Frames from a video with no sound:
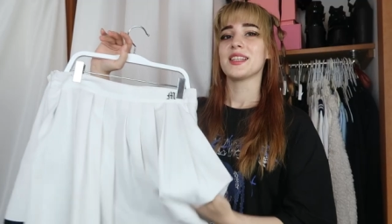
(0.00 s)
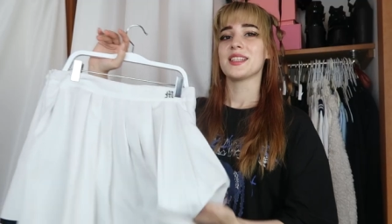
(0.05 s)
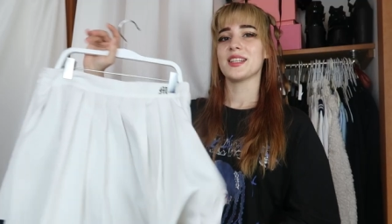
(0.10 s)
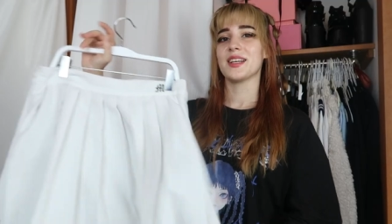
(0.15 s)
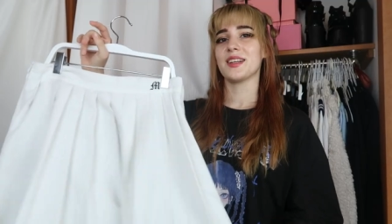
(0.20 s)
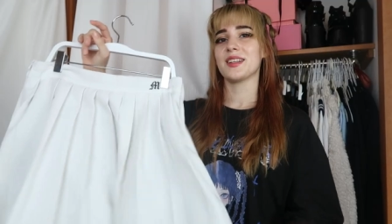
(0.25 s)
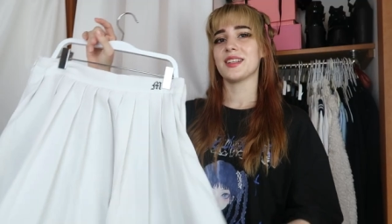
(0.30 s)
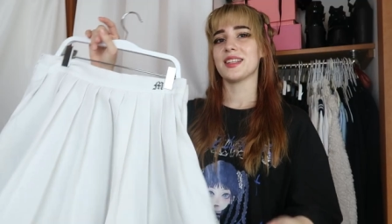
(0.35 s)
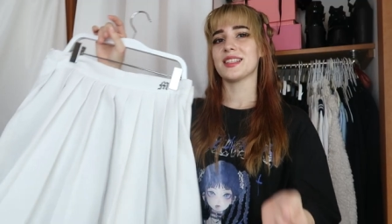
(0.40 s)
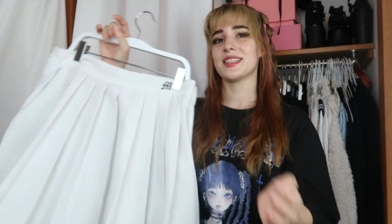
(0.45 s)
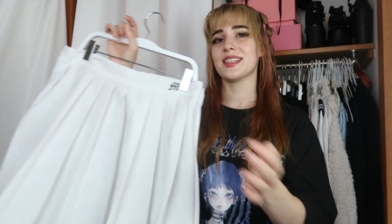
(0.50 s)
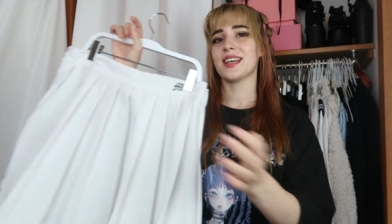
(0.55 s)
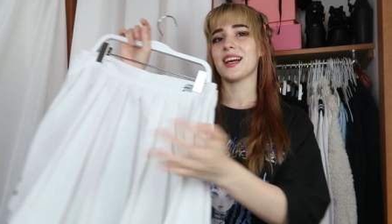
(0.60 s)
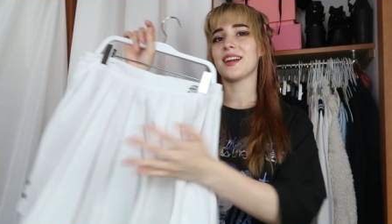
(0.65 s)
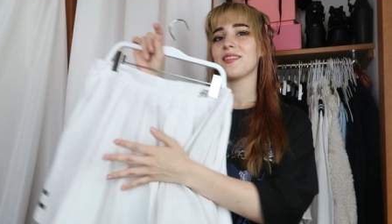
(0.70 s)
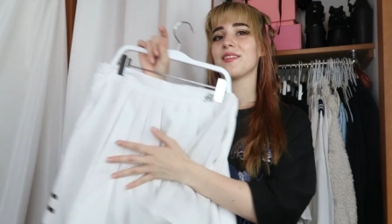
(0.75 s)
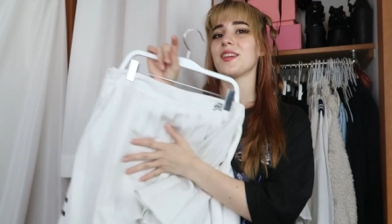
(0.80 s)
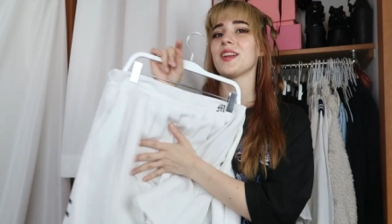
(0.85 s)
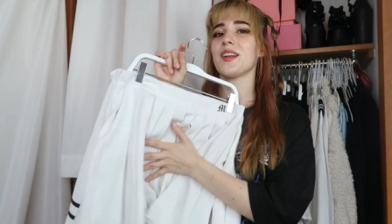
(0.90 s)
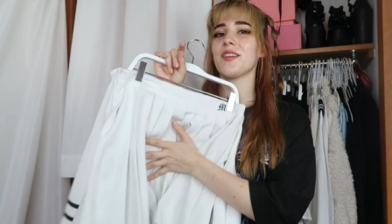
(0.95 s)
so I just I
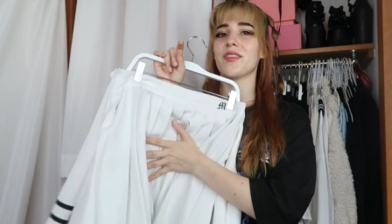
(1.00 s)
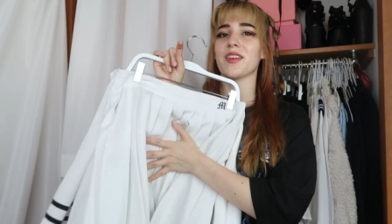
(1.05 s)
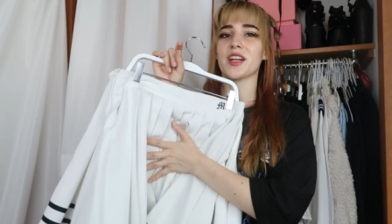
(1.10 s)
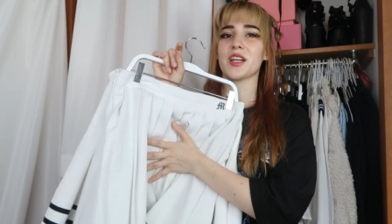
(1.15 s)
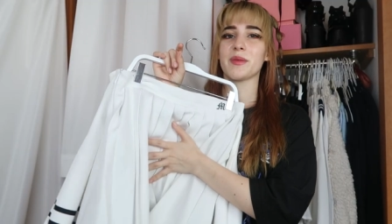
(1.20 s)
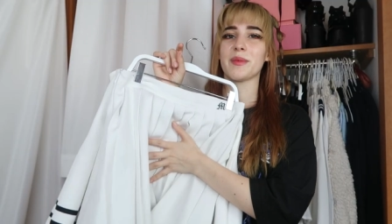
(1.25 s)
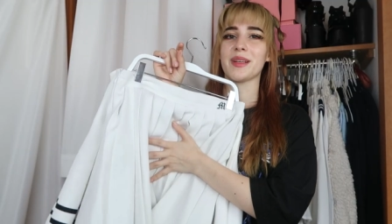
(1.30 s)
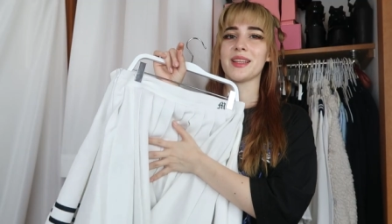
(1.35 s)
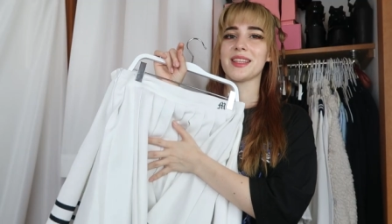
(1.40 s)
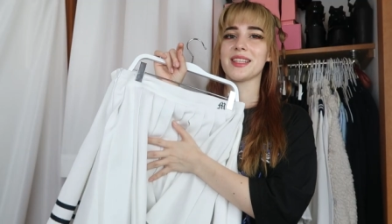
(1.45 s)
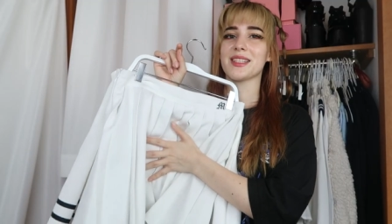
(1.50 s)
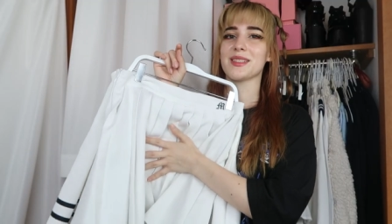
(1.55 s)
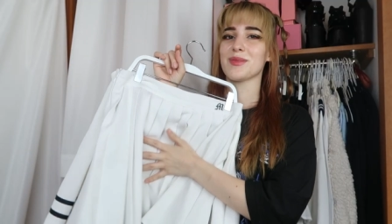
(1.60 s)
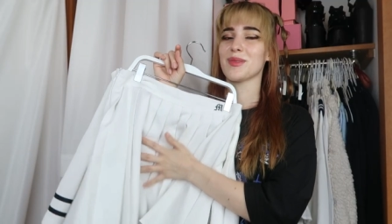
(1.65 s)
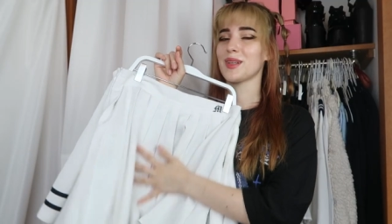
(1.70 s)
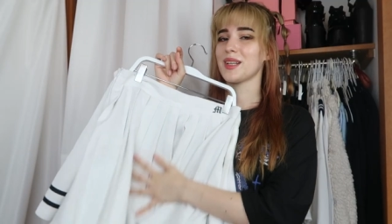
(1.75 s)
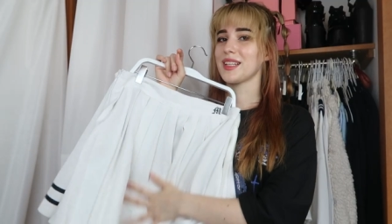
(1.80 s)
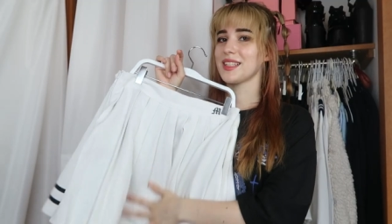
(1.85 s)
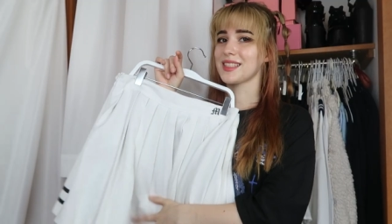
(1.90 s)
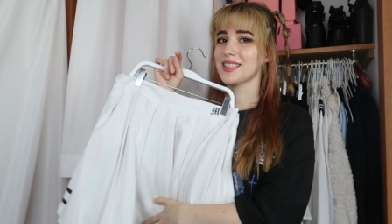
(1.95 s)
really recommend this
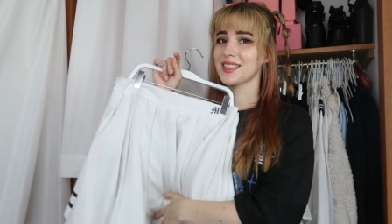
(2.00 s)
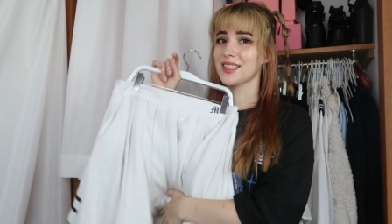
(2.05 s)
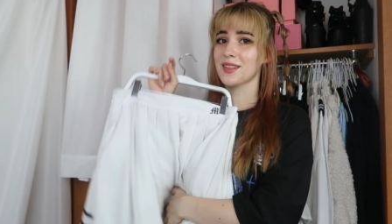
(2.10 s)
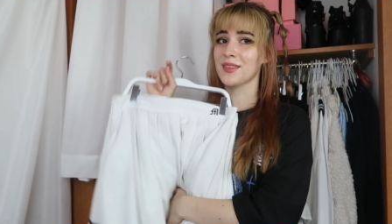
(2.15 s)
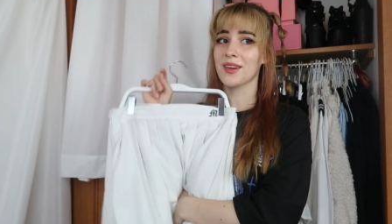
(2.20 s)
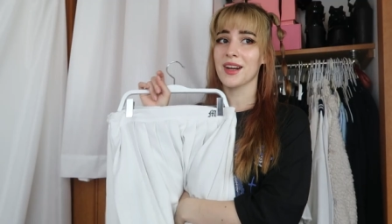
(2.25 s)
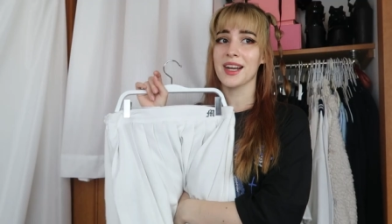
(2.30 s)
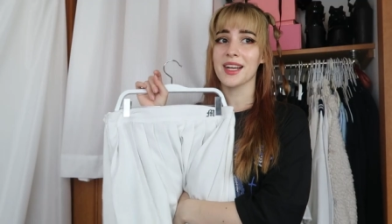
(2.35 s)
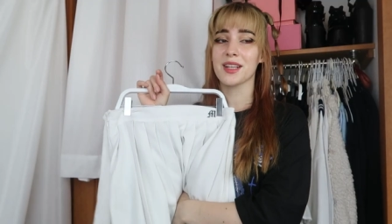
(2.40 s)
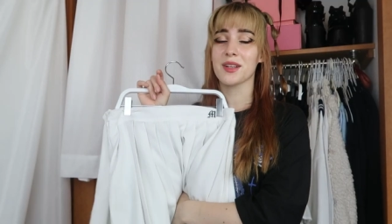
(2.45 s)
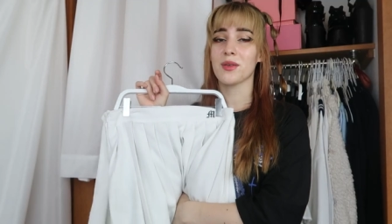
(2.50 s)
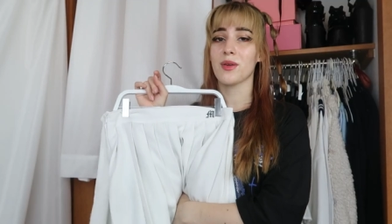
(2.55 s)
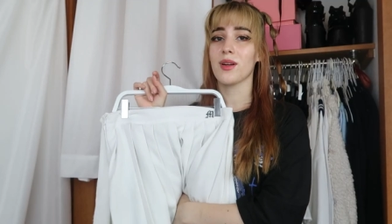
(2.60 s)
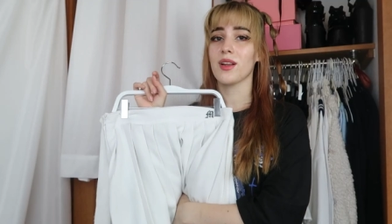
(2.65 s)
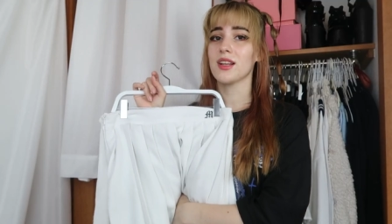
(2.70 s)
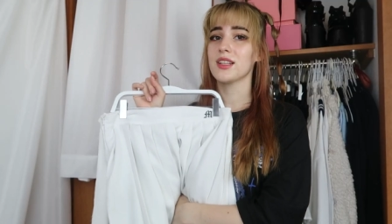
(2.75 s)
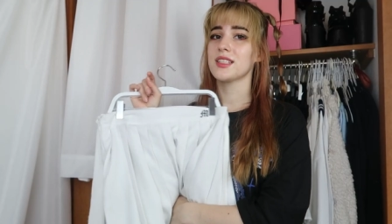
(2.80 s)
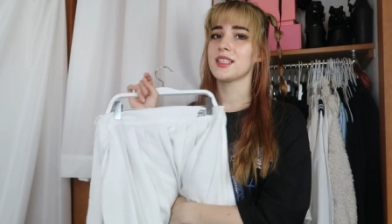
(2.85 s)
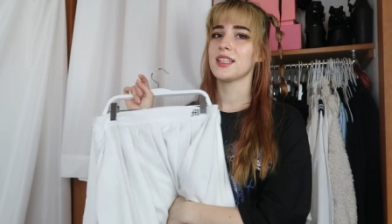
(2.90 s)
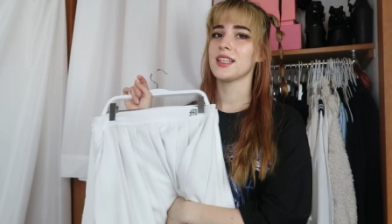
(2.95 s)
one it's great
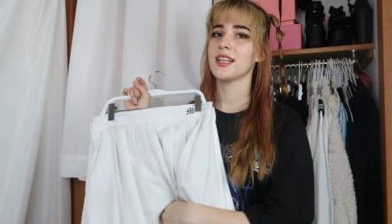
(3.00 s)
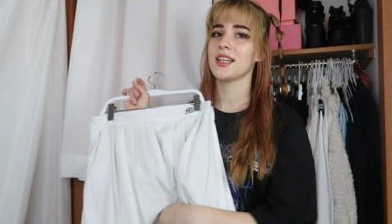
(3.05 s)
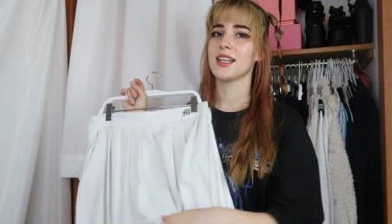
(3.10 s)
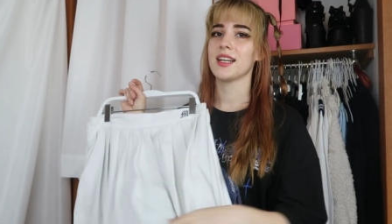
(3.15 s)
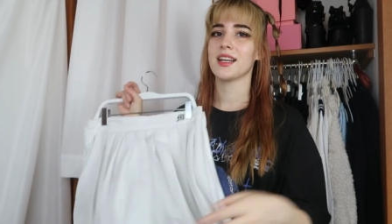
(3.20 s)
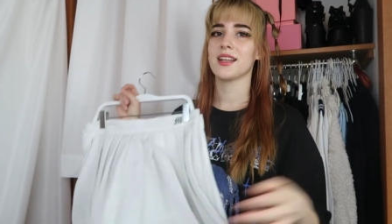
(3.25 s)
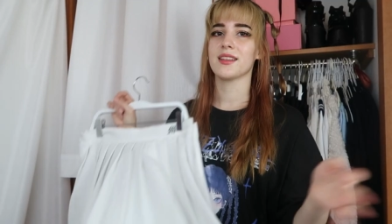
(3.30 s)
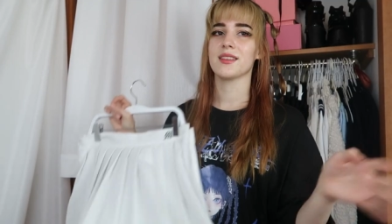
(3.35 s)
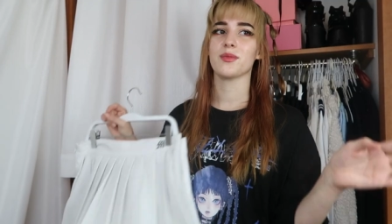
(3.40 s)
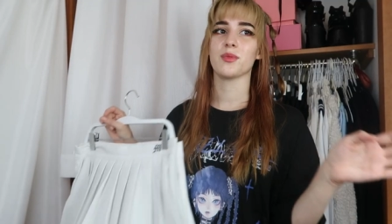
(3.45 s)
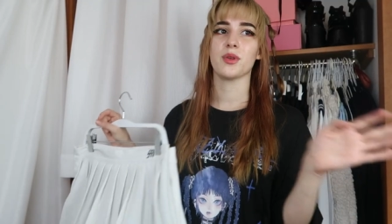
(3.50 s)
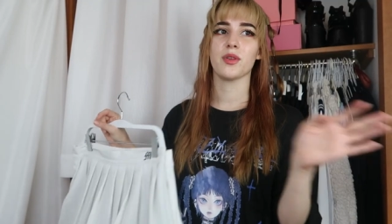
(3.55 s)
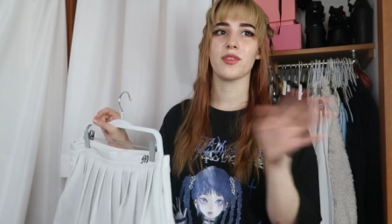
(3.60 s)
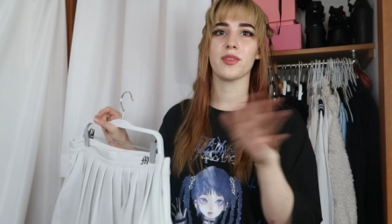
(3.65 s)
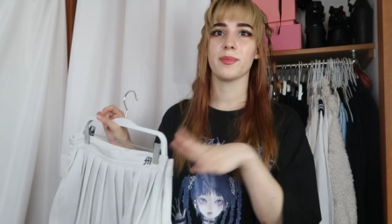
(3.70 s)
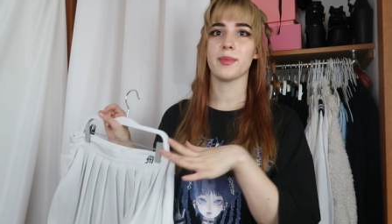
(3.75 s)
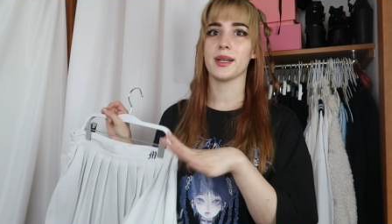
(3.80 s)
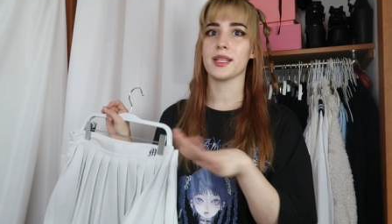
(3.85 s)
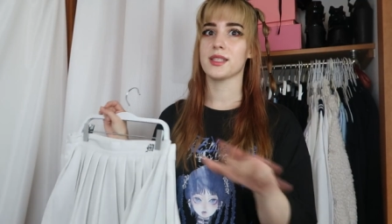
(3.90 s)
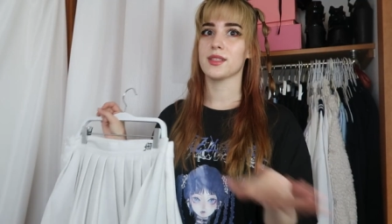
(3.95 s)
quality and one of
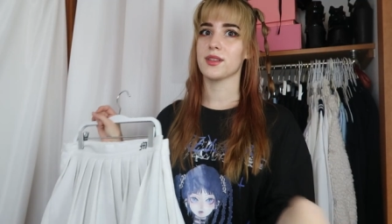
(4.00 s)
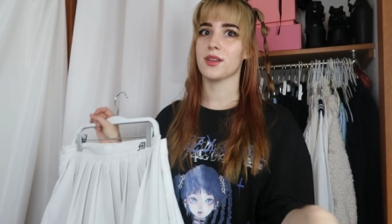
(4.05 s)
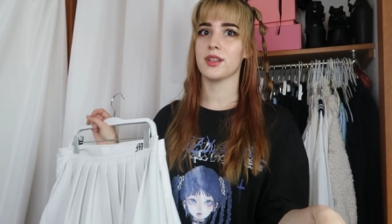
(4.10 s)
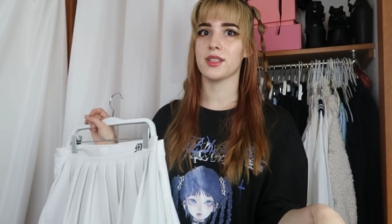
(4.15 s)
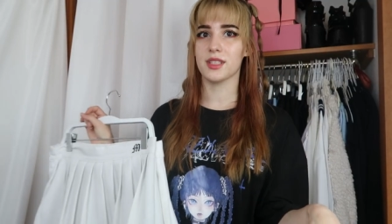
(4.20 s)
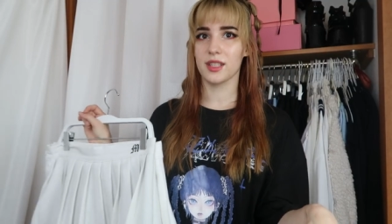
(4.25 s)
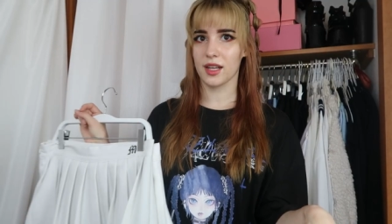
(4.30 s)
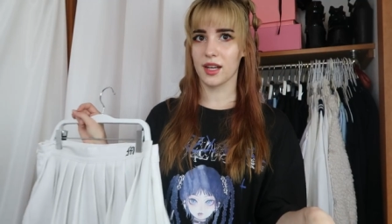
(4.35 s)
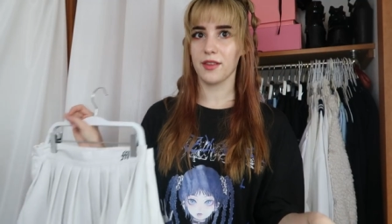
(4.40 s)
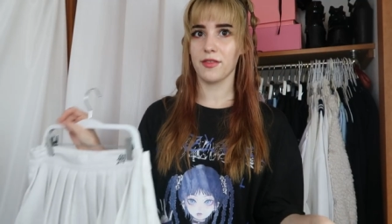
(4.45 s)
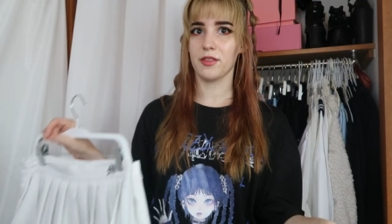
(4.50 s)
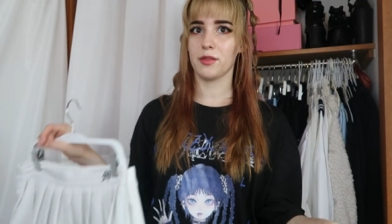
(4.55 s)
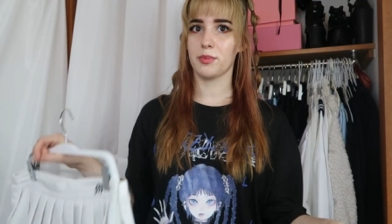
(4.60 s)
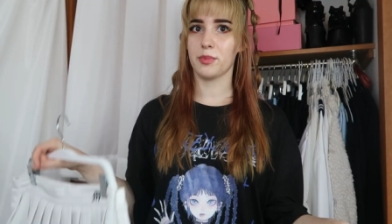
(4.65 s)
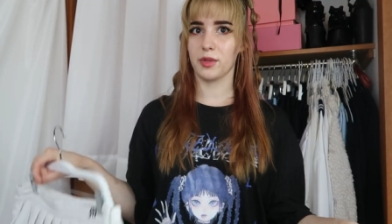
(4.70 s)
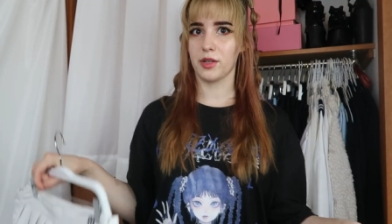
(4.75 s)
the best skirts I ever